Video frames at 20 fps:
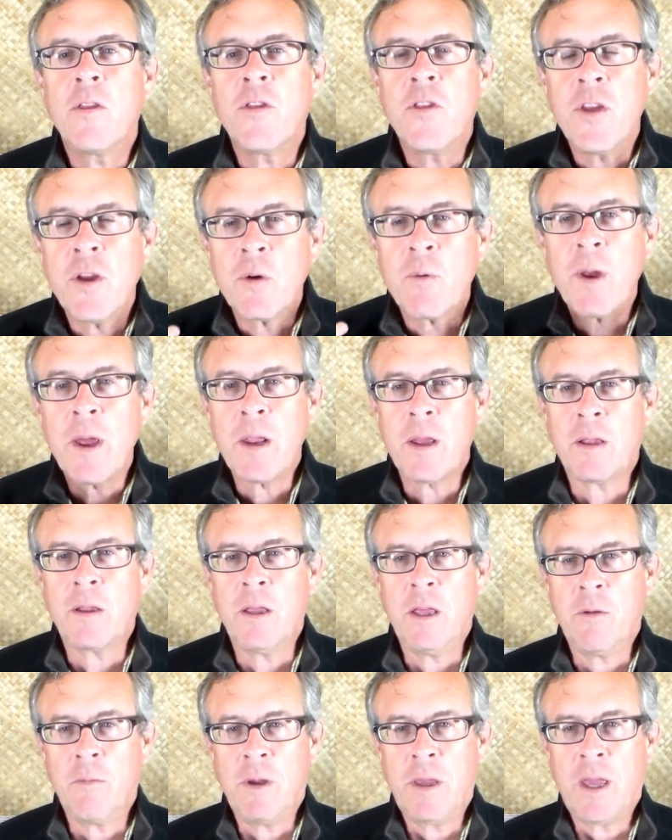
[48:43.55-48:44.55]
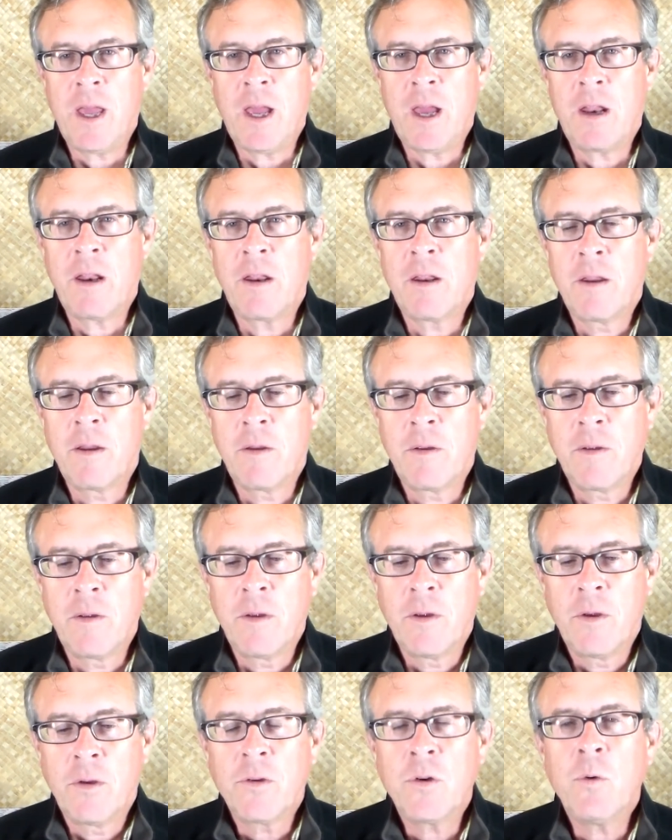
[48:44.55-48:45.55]
Theoretically, we can.
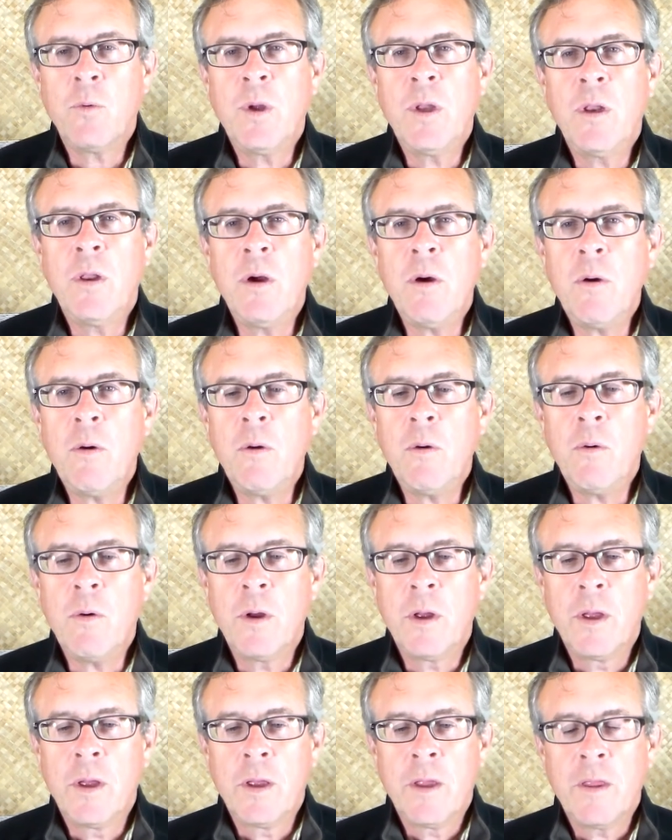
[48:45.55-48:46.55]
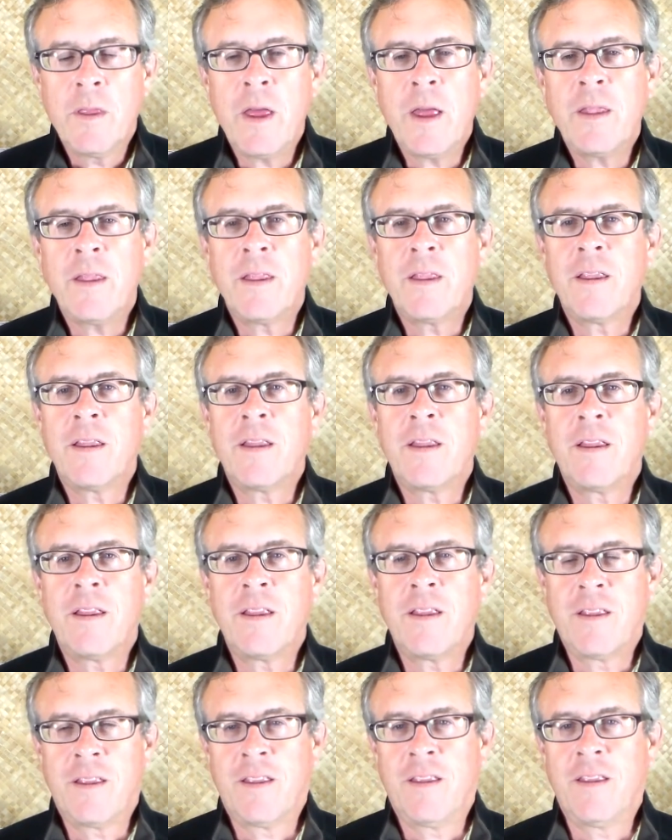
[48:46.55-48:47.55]
So we know that
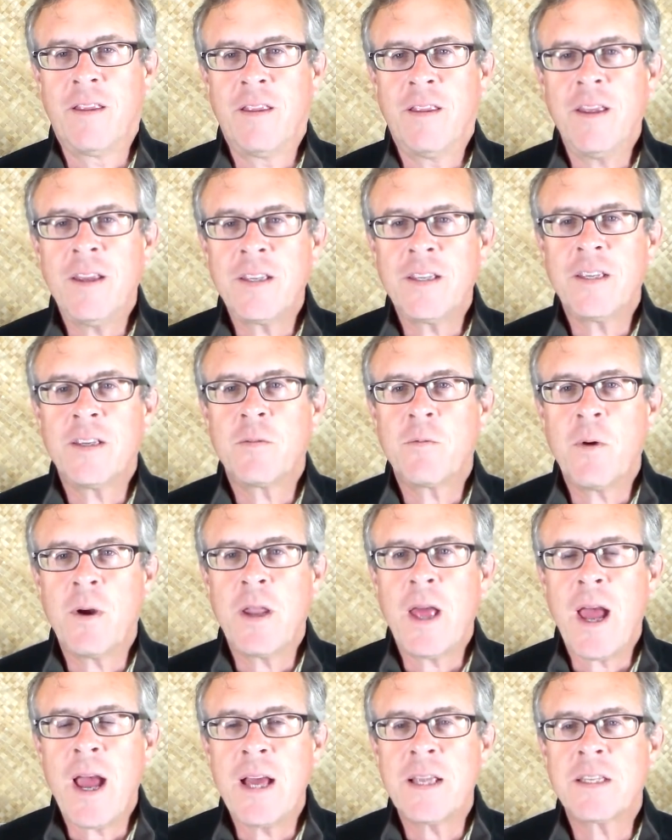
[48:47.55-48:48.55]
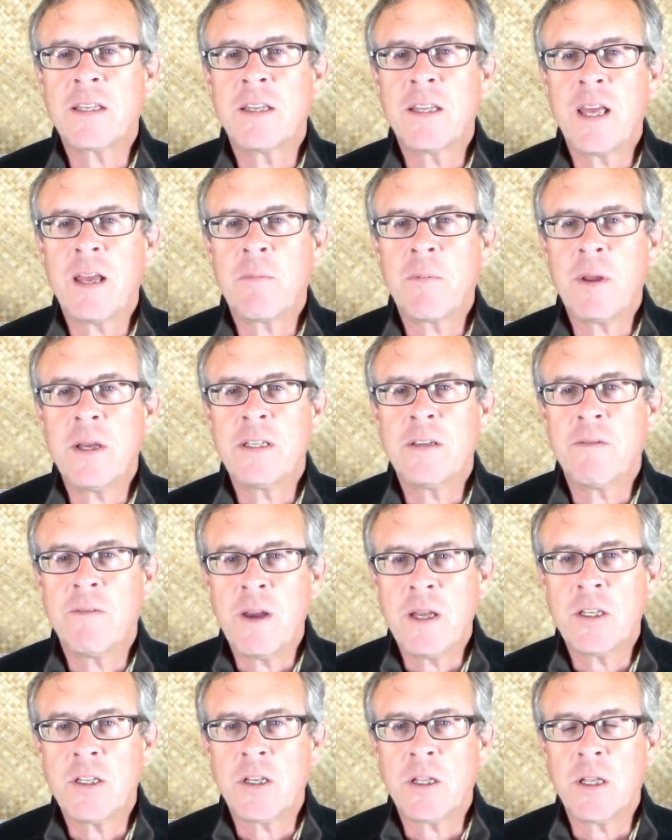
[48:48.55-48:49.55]
this is what has to take place
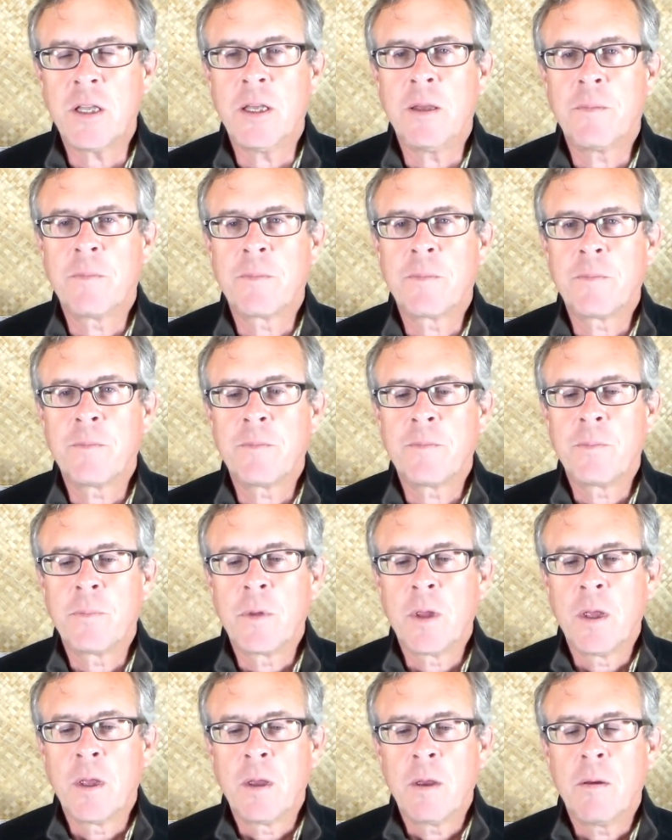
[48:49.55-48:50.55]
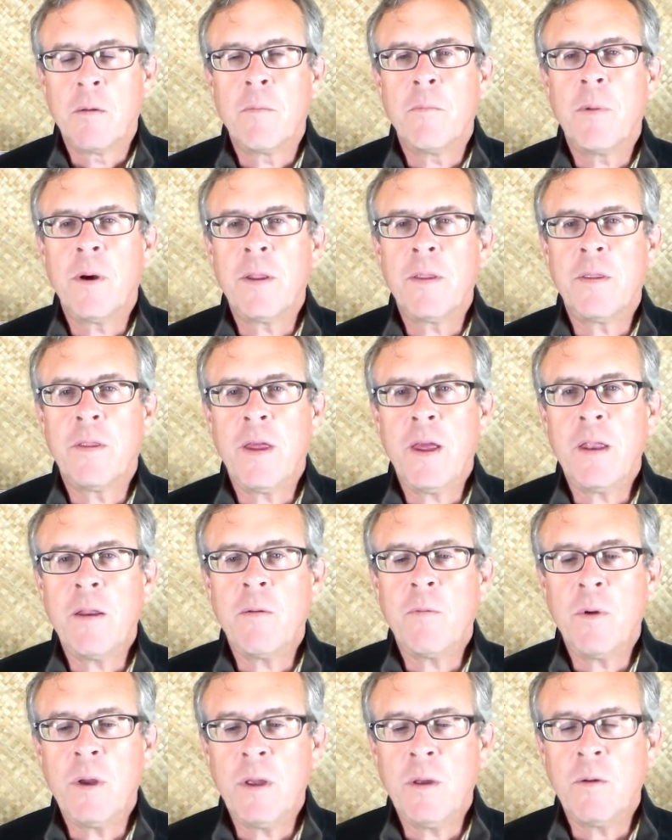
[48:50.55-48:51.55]
eventually. But
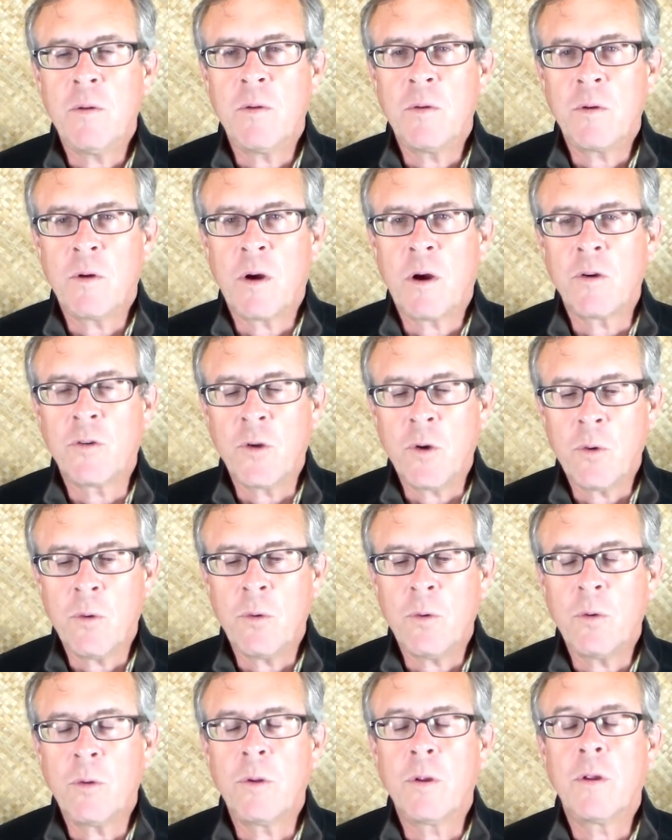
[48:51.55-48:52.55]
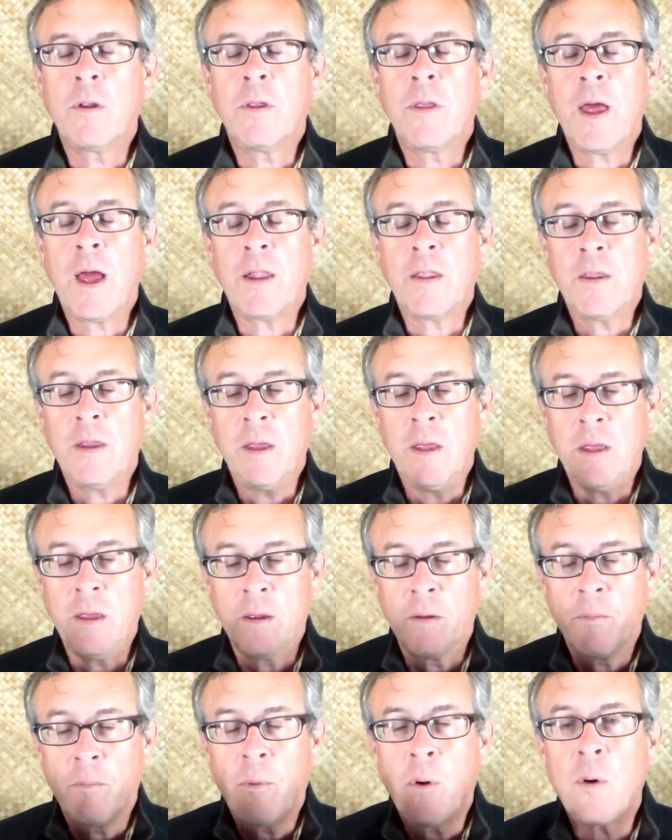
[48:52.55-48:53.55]
then we are told that the
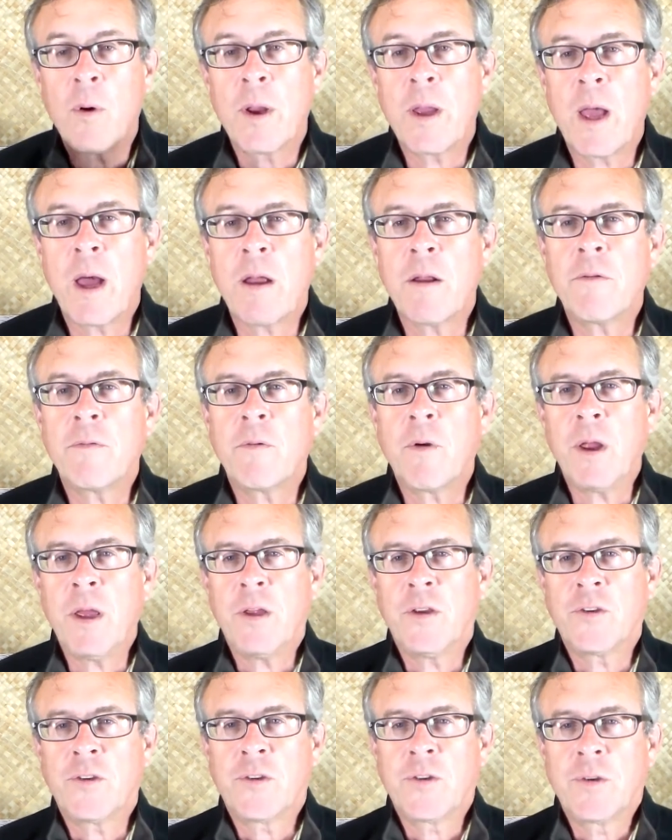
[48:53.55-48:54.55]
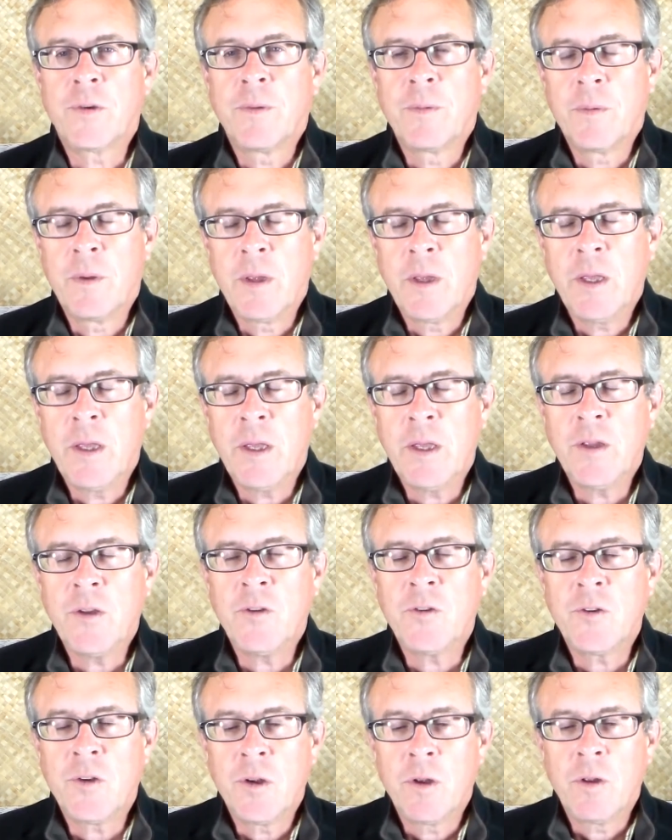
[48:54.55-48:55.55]
pouring out of grace
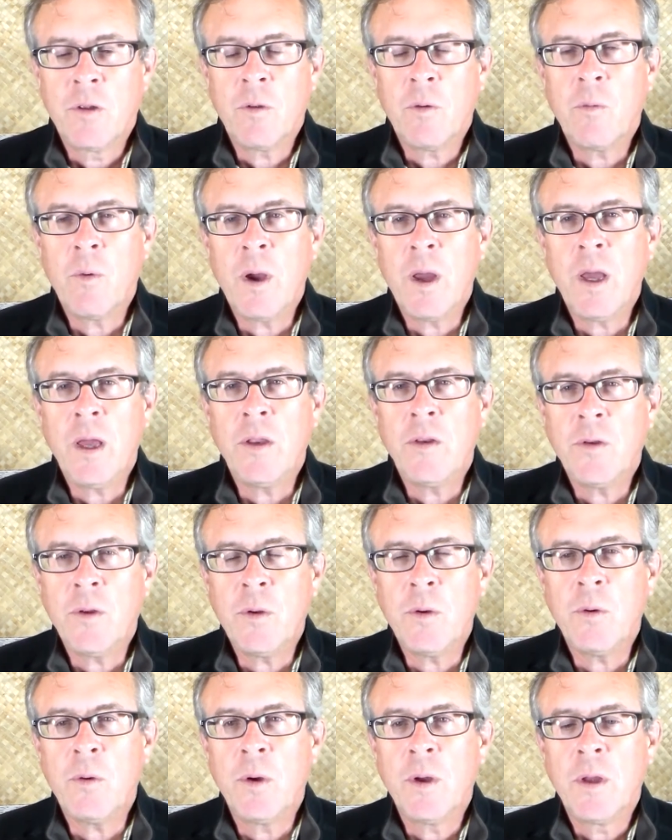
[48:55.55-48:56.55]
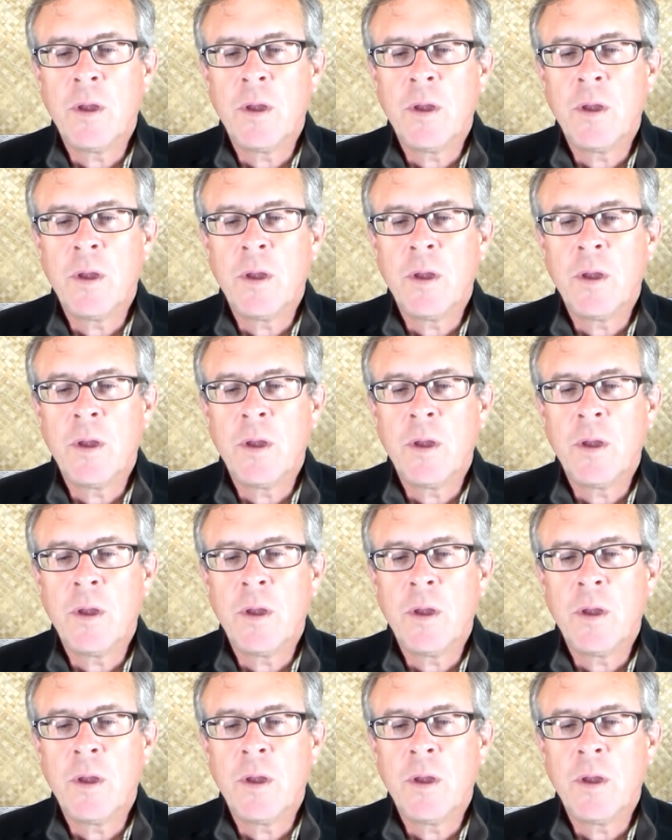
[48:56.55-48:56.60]
is the way to